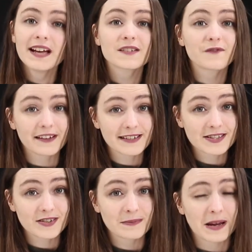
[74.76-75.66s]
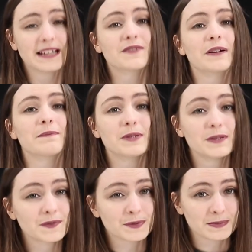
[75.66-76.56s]
It's very streamlined, very
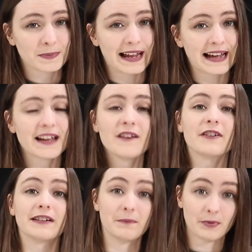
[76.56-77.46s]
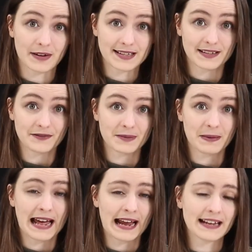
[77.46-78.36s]
beautiful to play, very impressive to
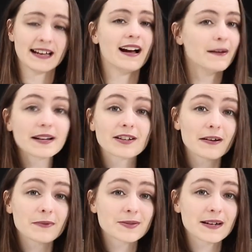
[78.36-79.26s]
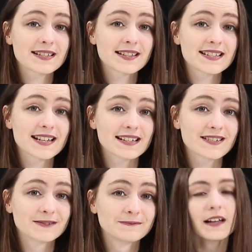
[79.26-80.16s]
play, and a great one to add to this
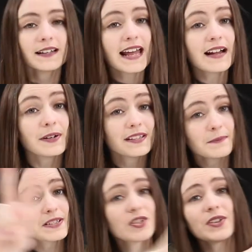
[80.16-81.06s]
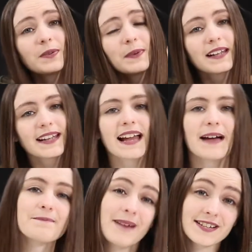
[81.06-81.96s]
list. Now, at number 2, we're looking
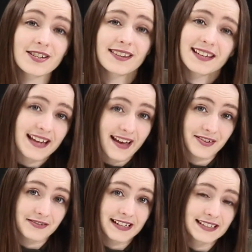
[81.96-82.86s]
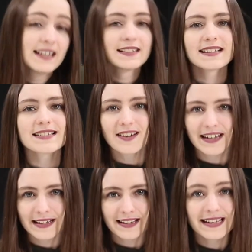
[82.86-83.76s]
at Magic the Gathering. Now, these
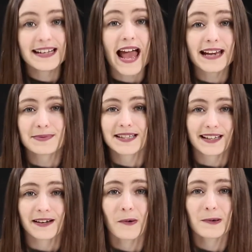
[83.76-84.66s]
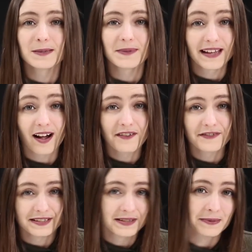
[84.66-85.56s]
aren't in any particular order, but they are
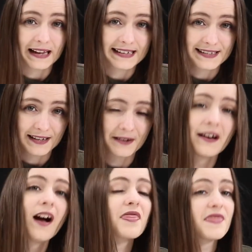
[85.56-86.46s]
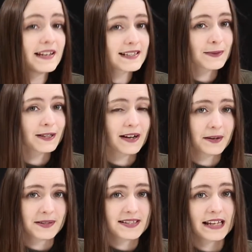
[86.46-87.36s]
fun to play. So this one, I
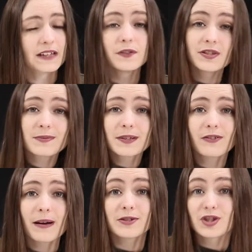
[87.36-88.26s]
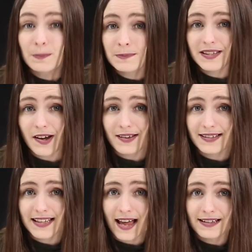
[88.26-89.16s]
would say, if you just want to grab a jumpstart
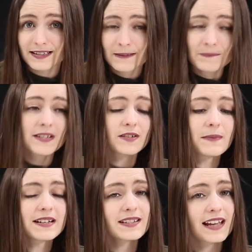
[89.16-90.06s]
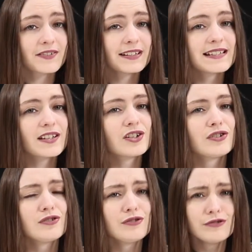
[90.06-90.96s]
set. So Magic the Gathering is a
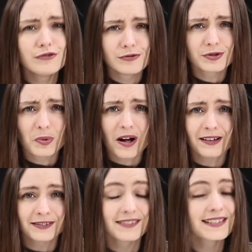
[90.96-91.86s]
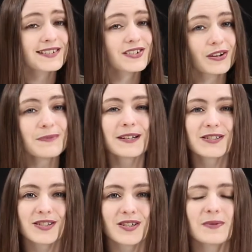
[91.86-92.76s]
huge world. There is so
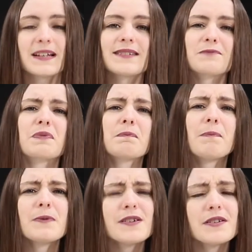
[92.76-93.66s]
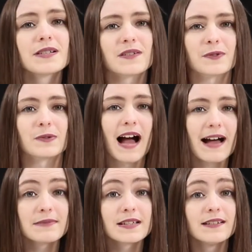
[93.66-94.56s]
much to it, beautiful,
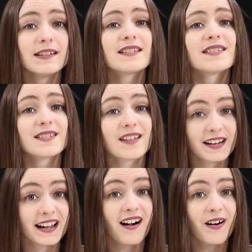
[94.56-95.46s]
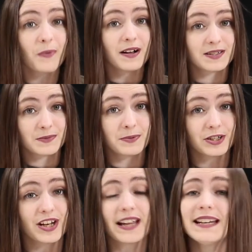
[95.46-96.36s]
absolutely stunning artwork to
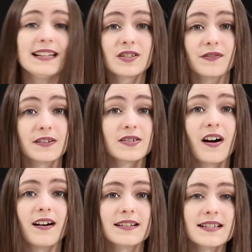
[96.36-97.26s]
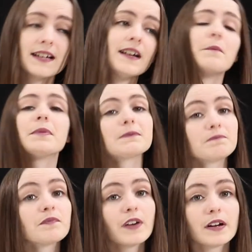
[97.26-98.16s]
appreciate in each of those cards. But
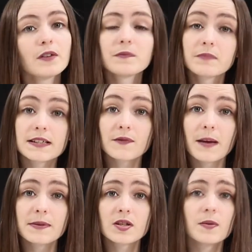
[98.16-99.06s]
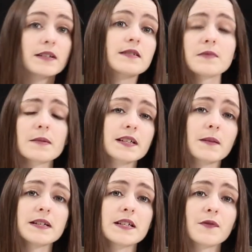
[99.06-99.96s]
fair enough, there's a fair bit to it, and sometimes it can
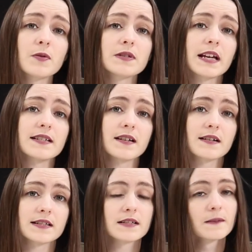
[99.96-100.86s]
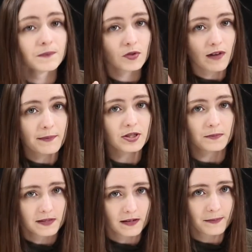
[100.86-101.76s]
be difficult to get started. Grab a
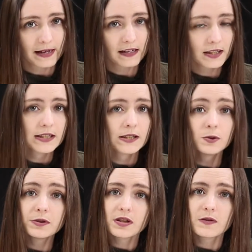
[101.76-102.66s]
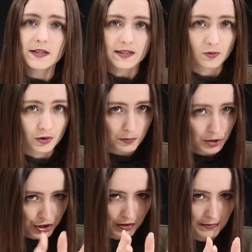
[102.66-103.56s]
jumpstart pack. All you do is you
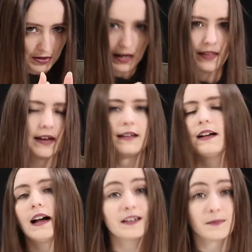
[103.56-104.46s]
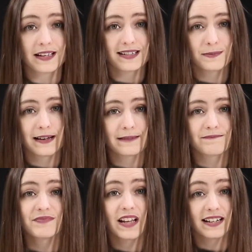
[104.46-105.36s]
smush them together and you begin to play.
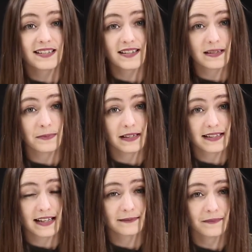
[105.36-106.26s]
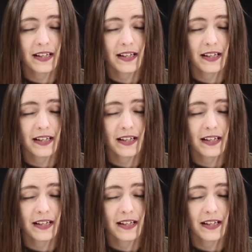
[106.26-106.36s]
And it's as simple as that.